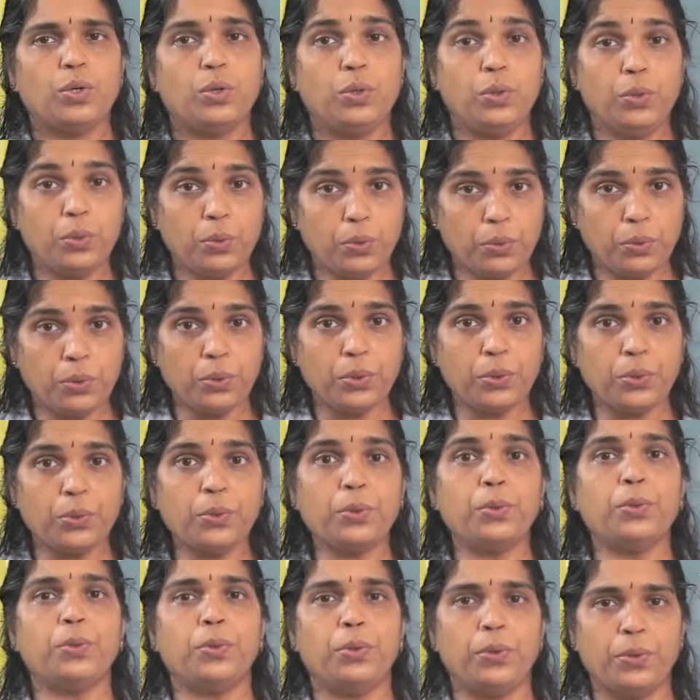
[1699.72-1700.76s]
Do
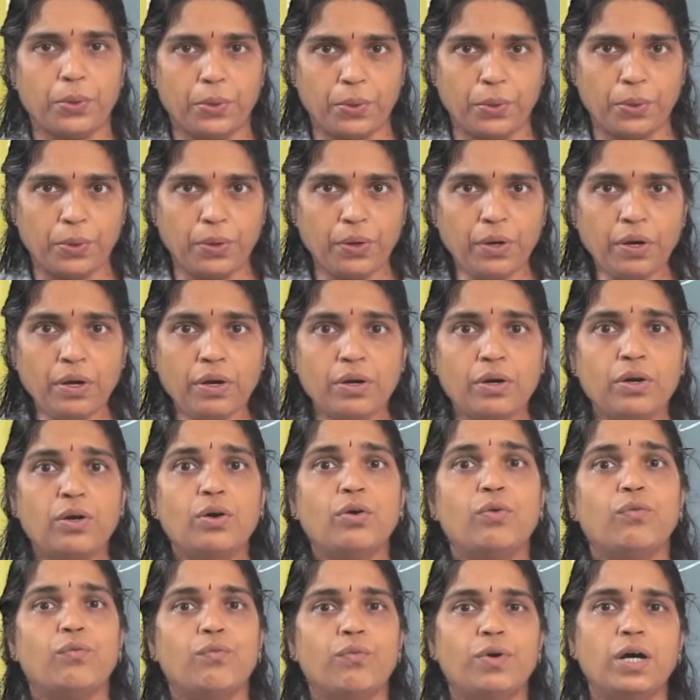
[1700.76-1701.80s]
you know
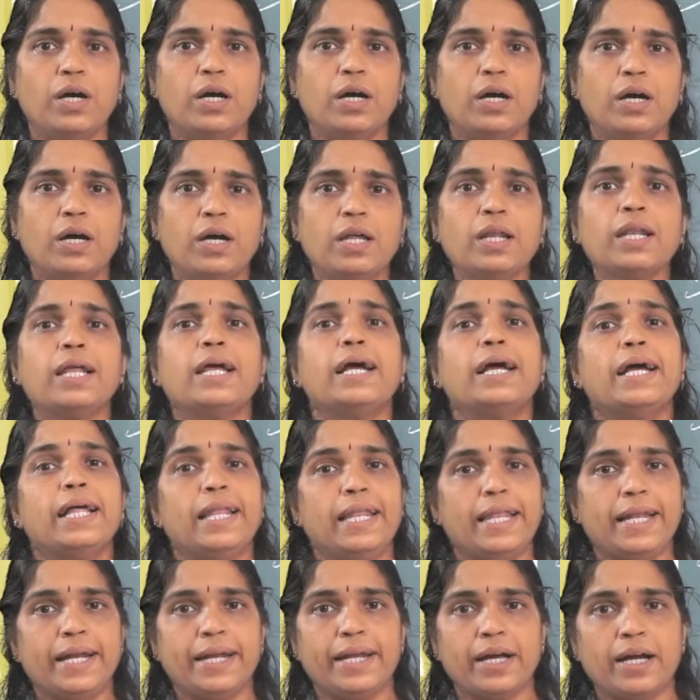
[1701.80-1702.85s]
where
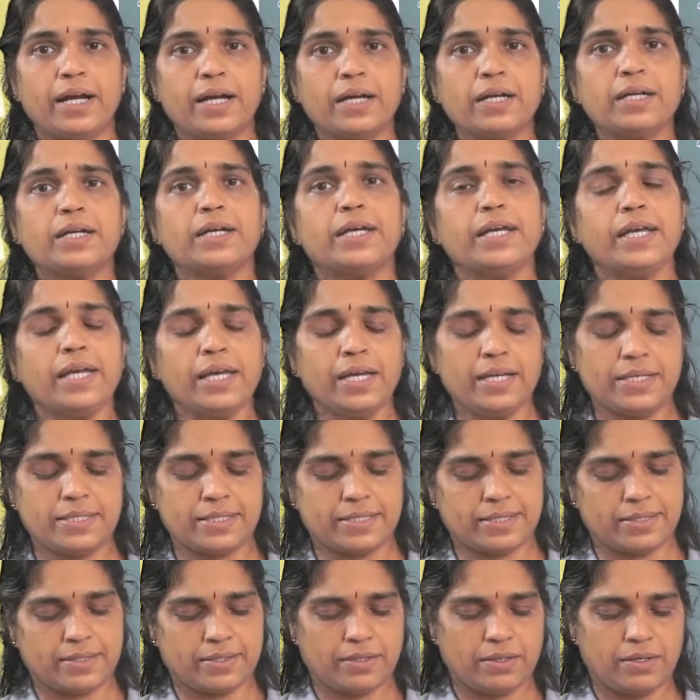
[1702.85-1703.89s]
Ladakh
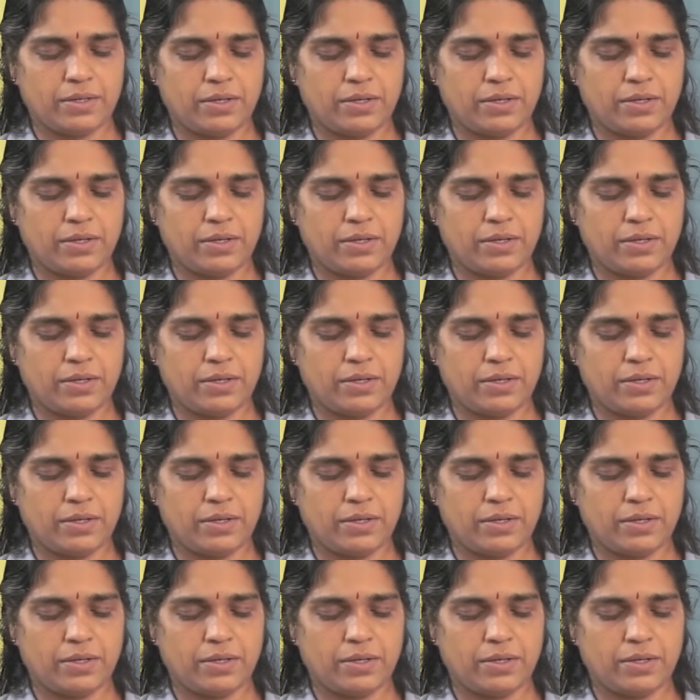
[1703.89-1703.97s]
is?